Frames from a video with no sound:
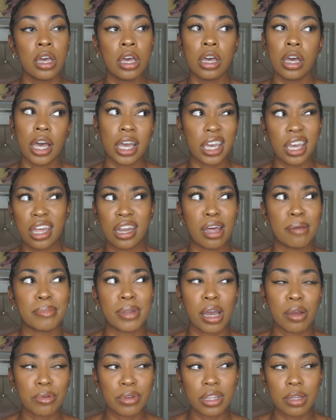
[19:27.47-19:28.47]
Again, I'm
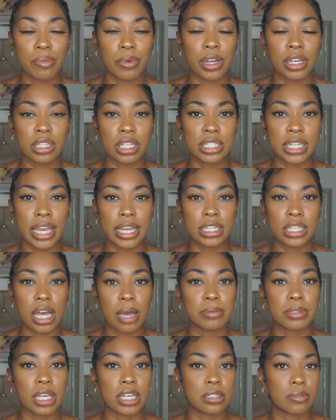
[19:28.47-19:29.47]
not really wearing the tank
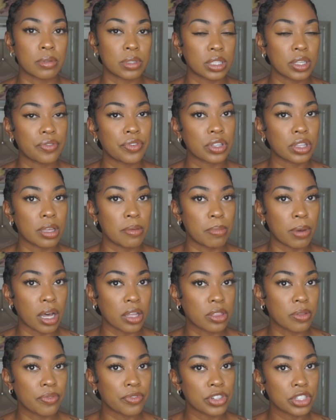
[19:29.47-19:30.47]
tops. I specifically
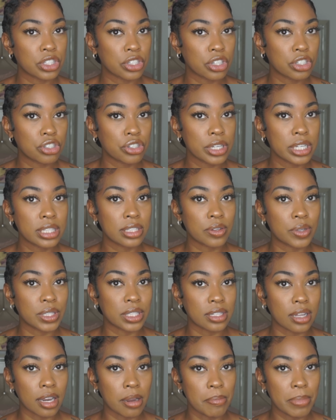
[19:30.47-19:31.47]
bought them for surgery, so
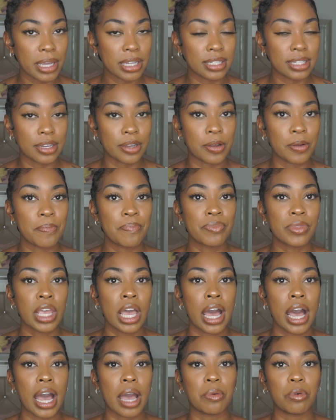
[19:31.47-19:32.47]
it's not a big deal.
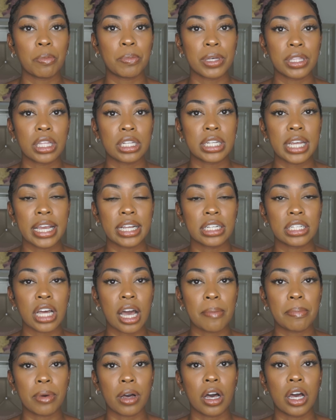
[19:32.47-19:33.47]
I will put the tank
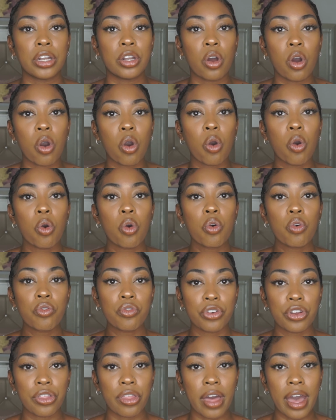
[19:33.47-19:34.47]
top on
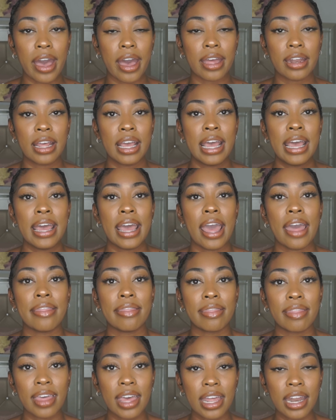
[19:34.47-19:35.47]
over that,
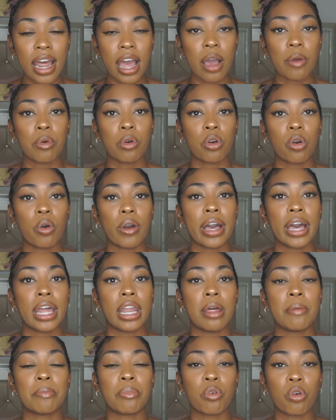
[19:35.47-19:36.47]
and then I will go ahead
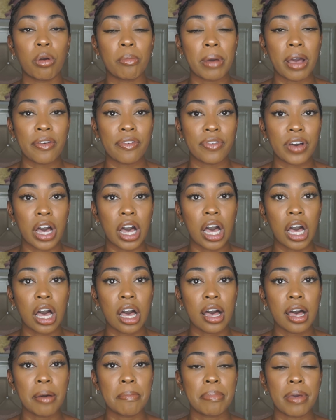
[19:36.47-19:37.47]
and pull my
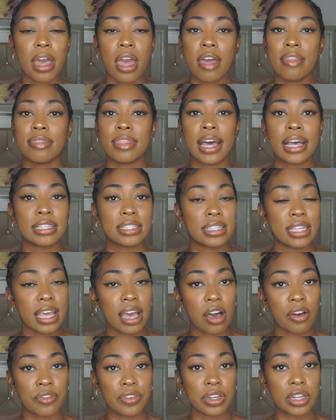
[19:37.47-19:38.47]
FAHA up, and that's
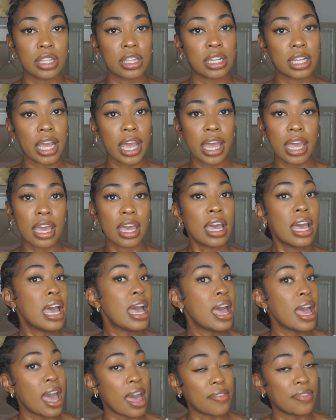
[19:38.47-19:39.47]
the outfit of the day.
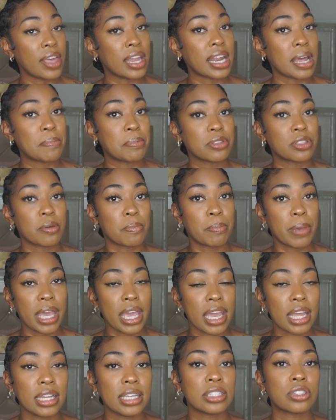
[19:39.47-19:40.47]
And then I put the
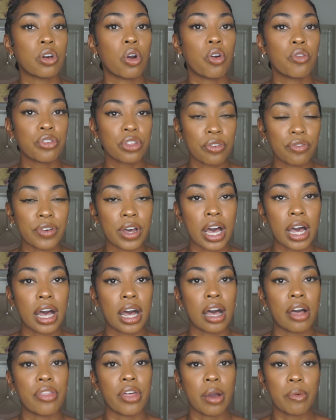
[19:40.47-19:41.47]
panties over the
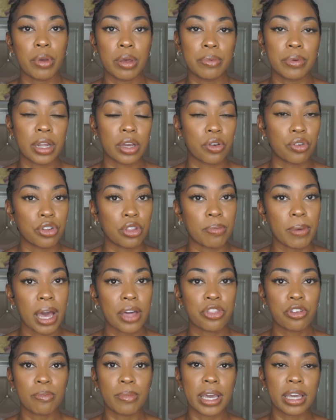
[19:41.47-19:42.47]
FAHA. That way when I go to the
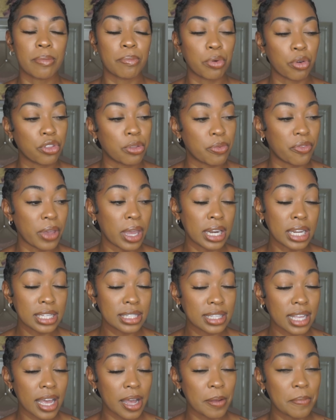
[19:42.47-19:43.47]
bathroom, I can pull the
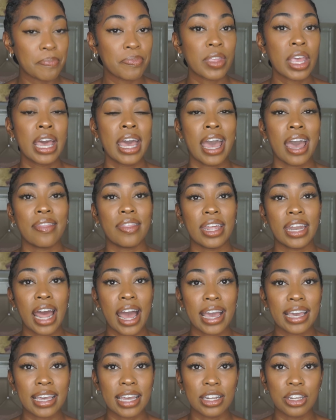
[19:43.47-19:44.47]
panties down, and then
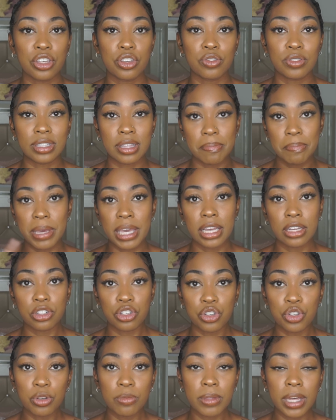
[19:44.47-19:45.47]
I can use the pink
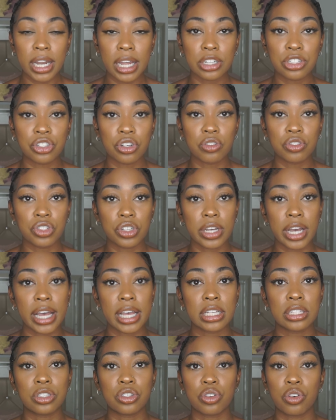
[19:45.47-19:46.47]
tube that I showed you
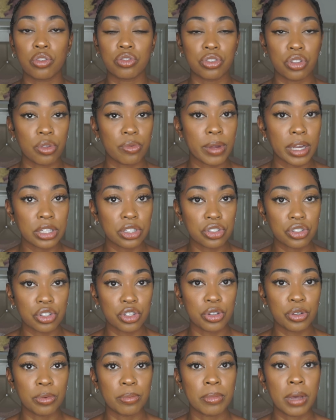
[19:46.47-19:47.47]
guys to go to the
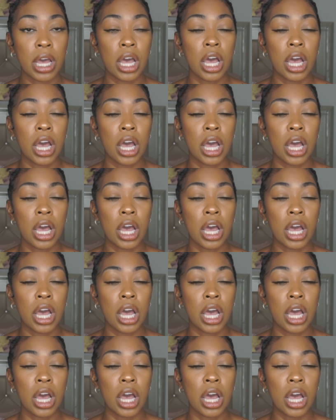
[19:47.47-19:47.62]
restroom,